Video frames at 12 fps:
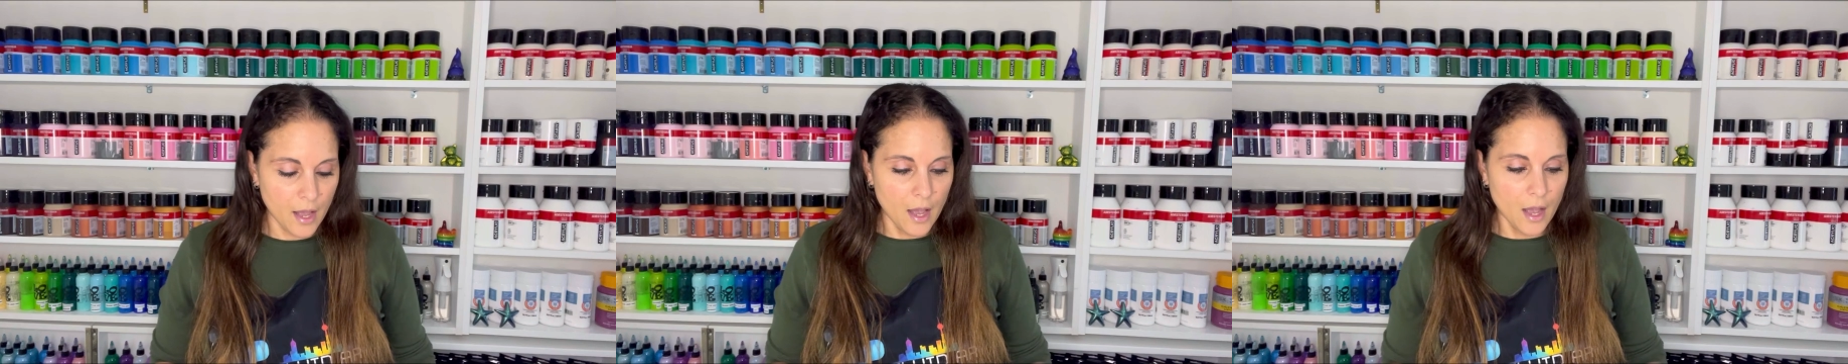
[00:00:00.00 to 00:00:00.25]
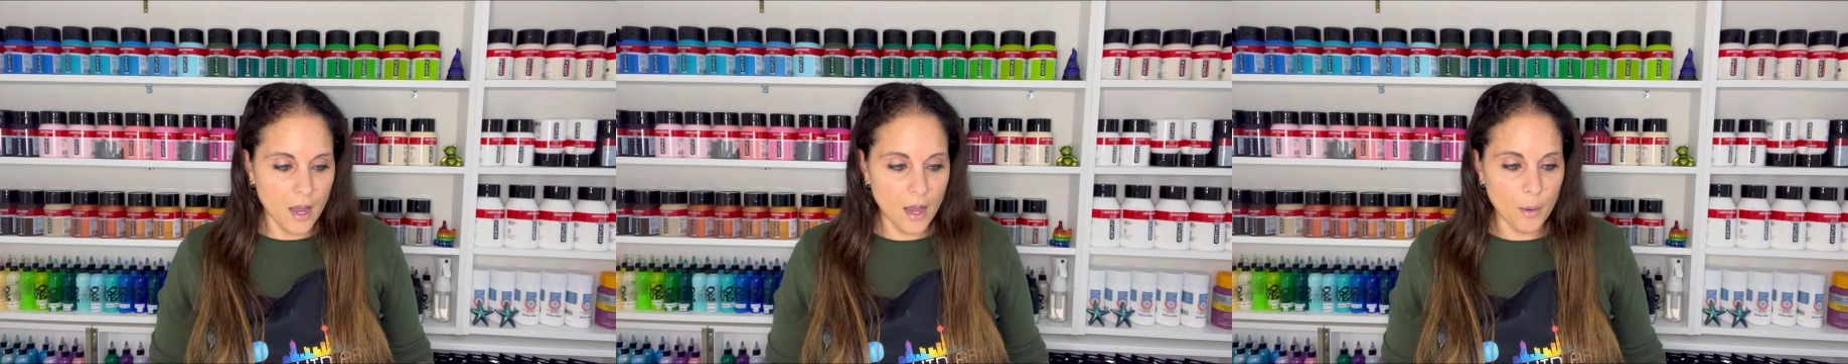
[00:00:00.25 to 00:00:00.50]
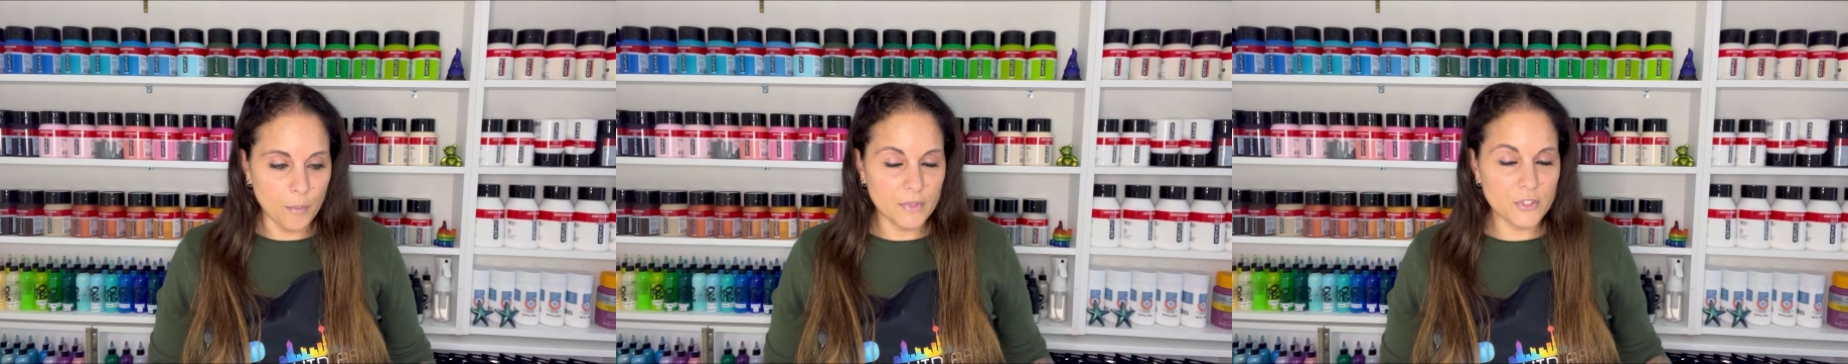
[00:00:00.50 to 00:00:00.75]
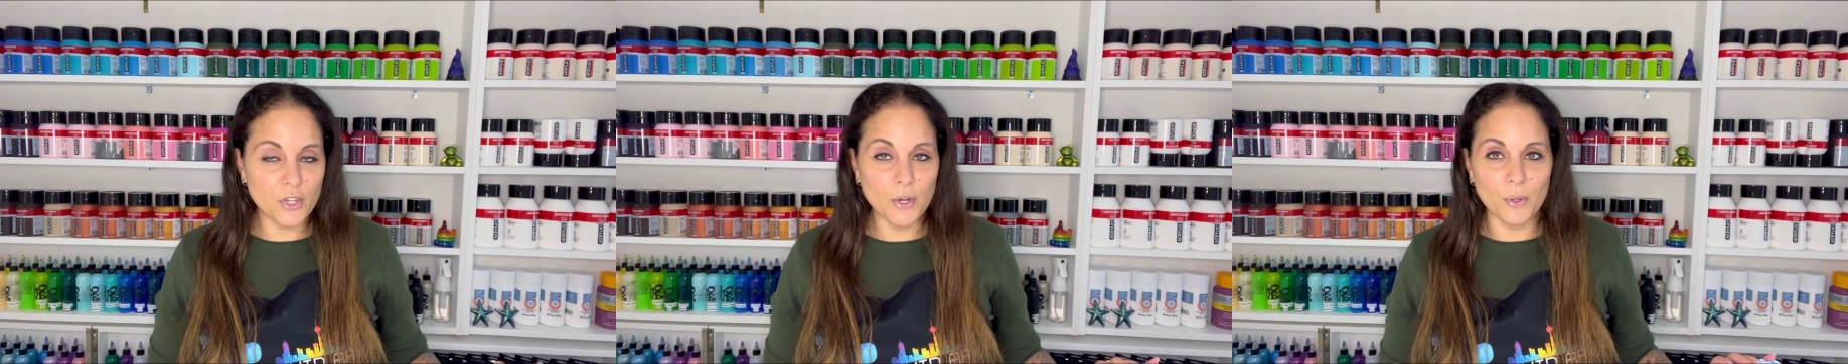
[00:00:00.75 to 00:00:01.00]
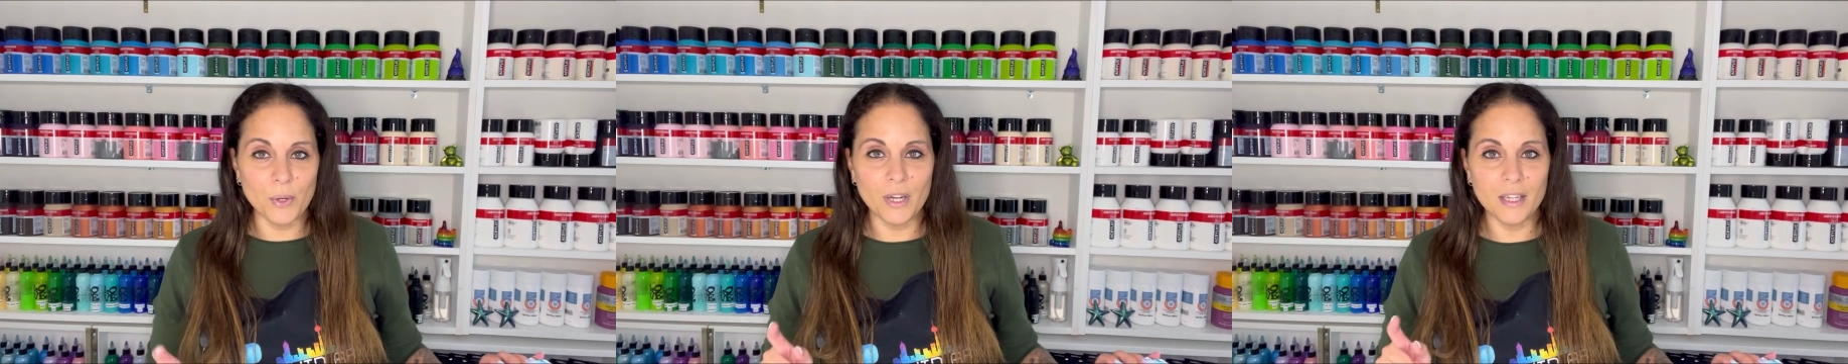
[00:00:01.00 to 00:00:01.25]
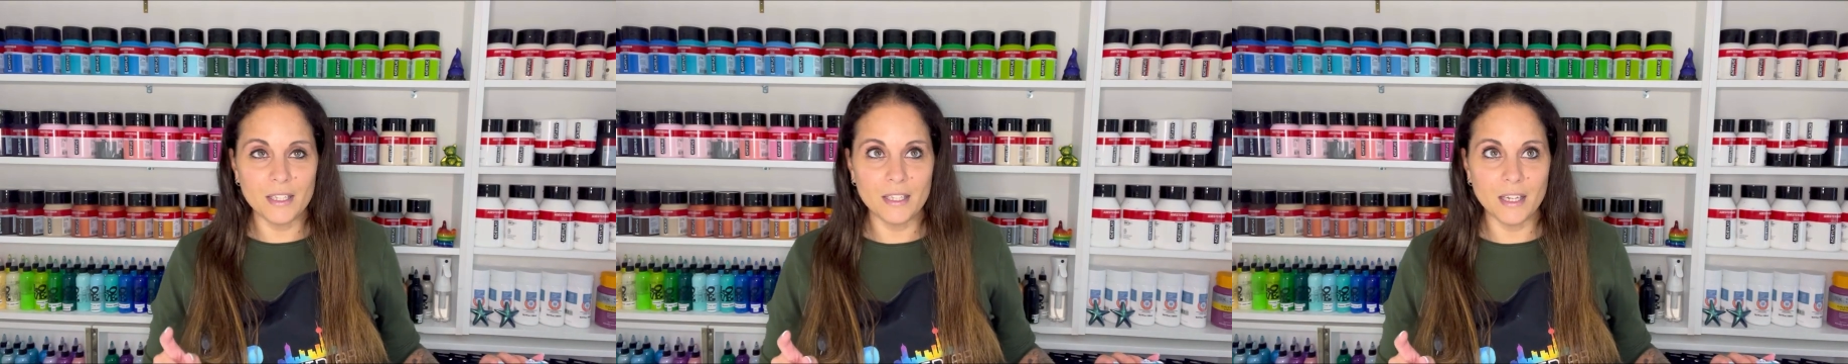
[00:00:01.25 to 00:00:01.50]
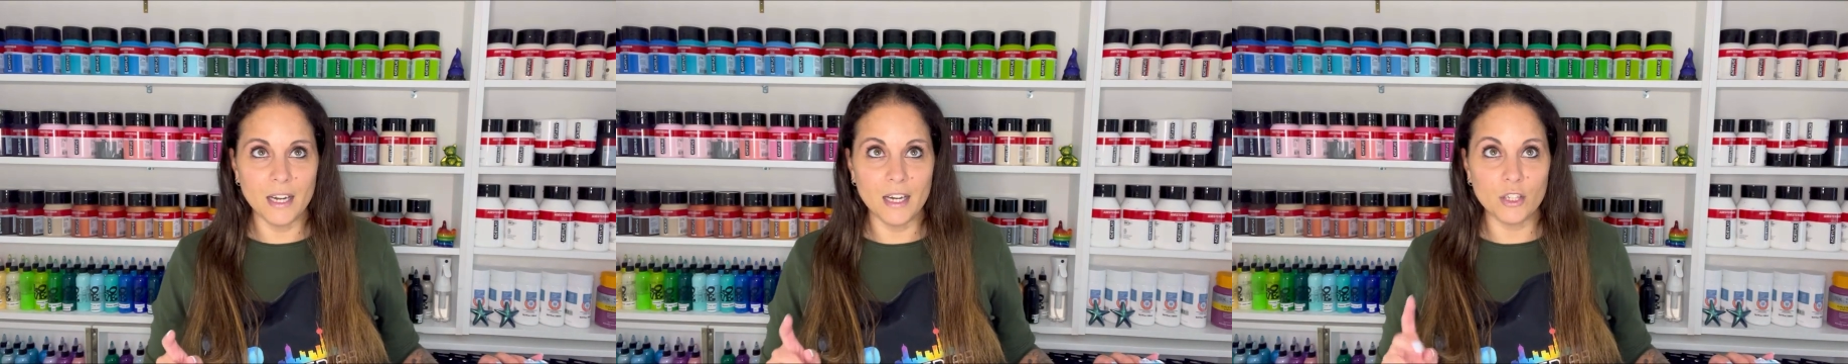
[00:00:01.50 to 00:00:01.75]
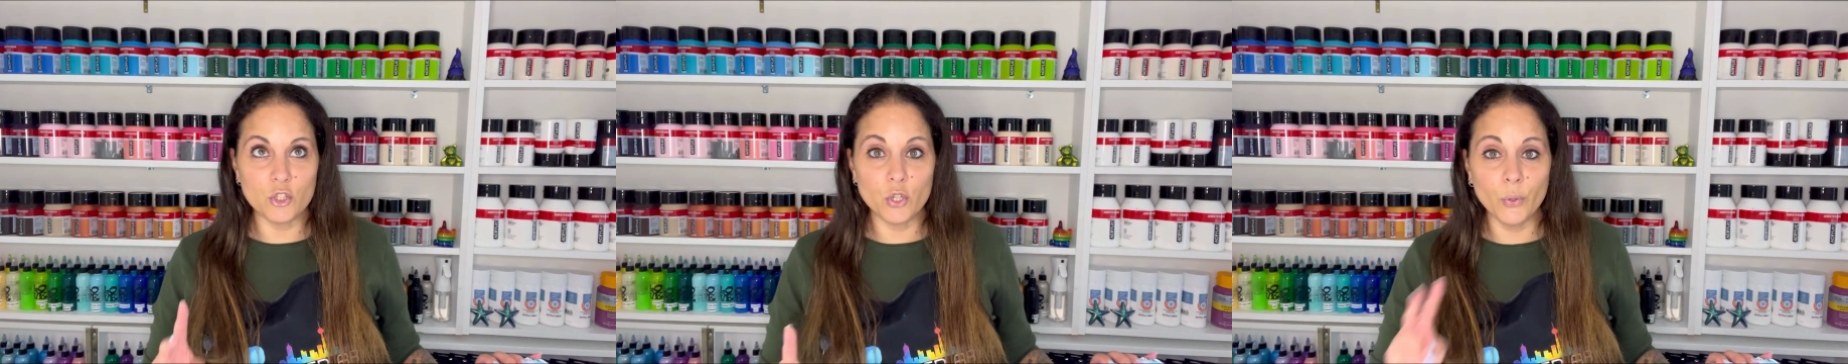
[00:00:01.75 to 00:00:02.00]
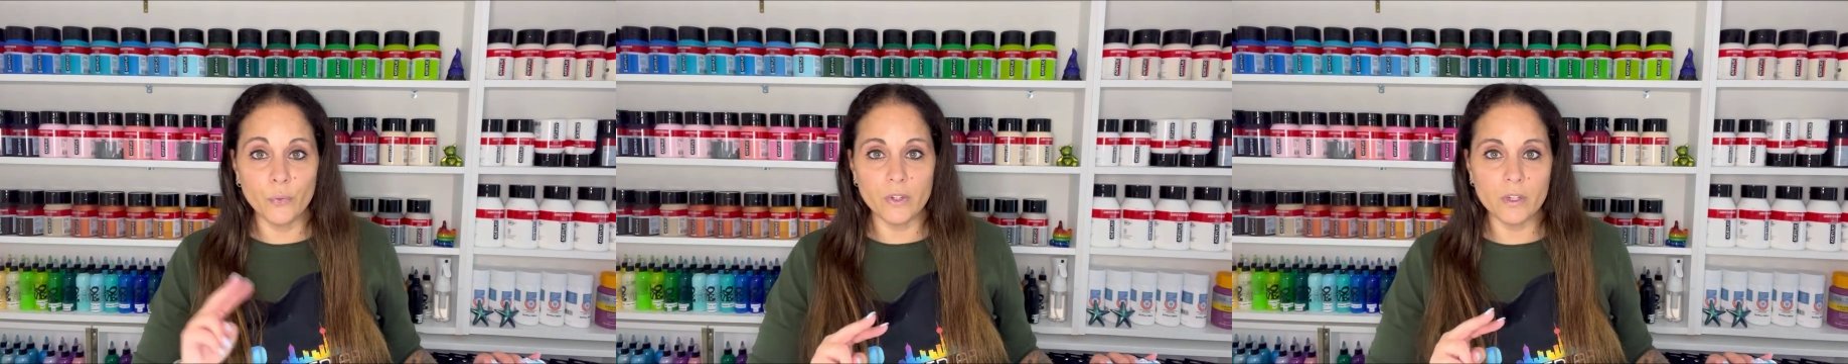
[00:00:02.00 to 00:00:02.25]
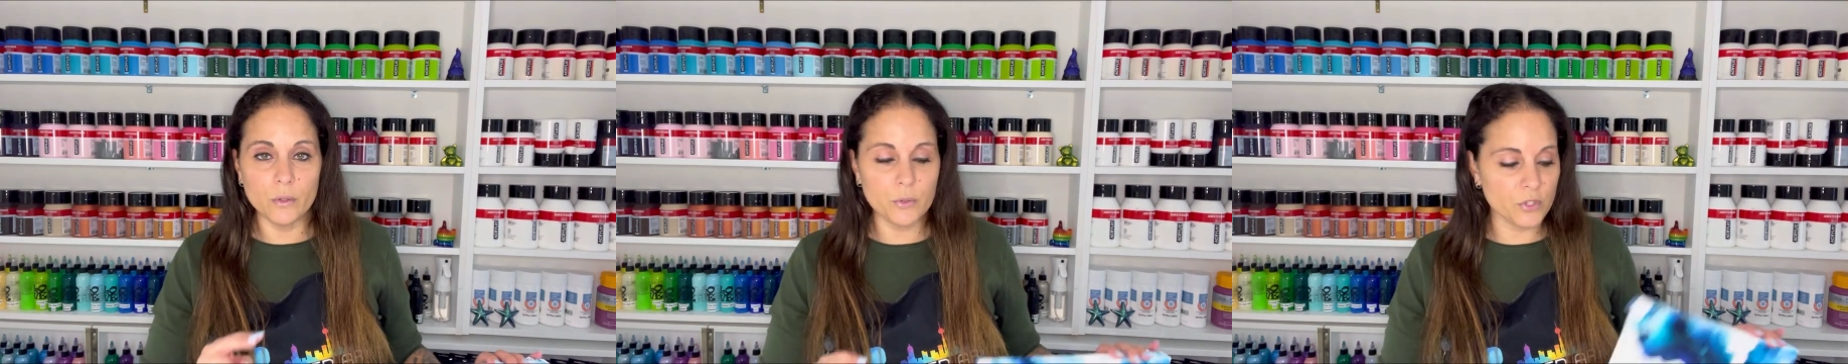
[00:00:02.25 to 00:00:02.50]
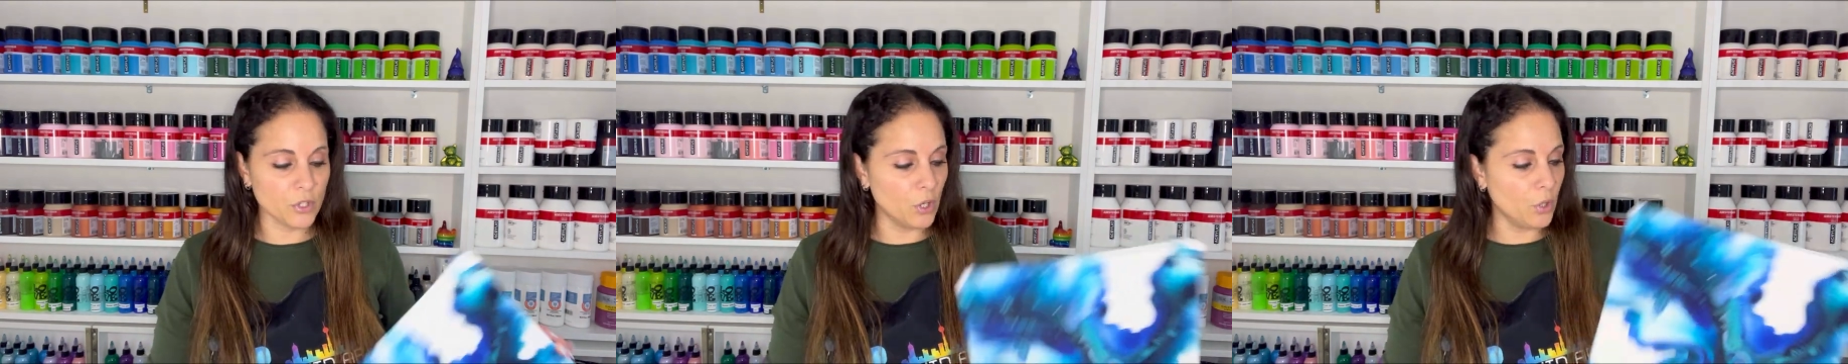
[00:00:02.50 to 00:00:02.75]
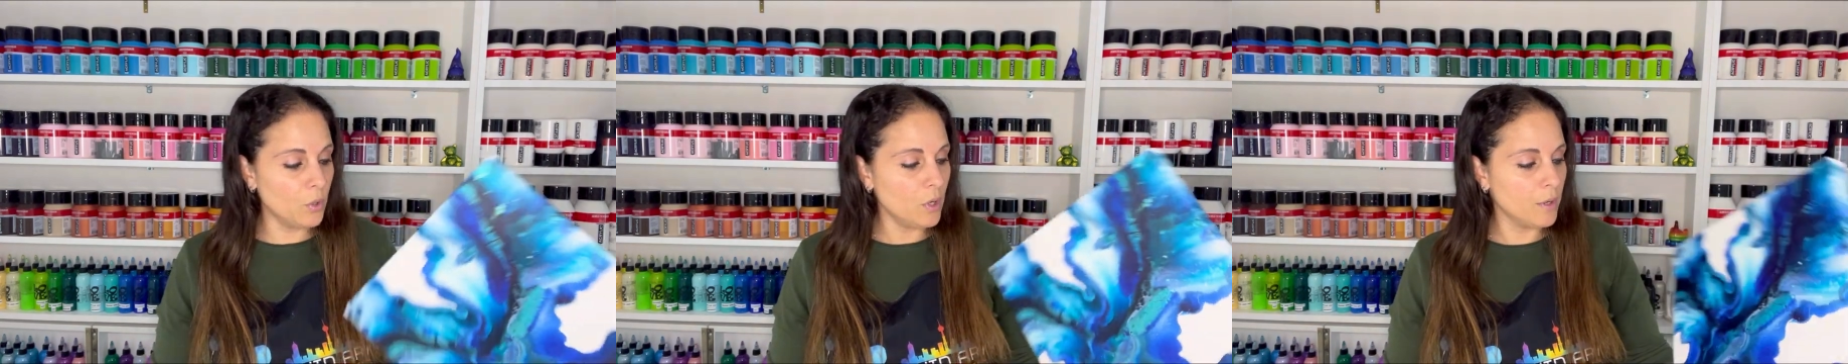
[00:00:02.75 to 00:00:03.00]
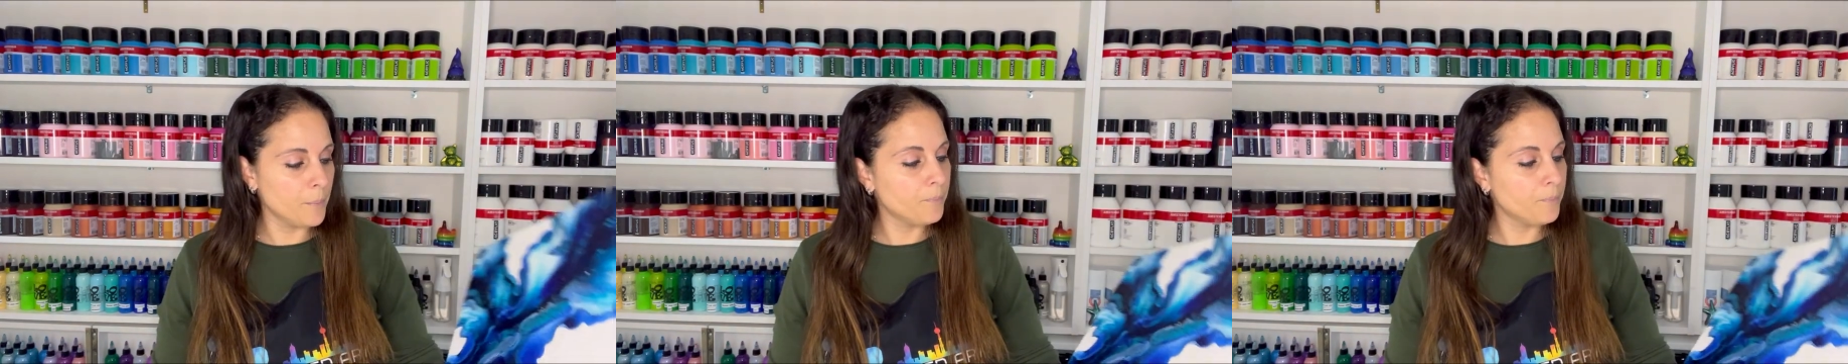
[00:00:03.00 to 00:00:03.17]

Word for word: Um, so, uh, two videos ago,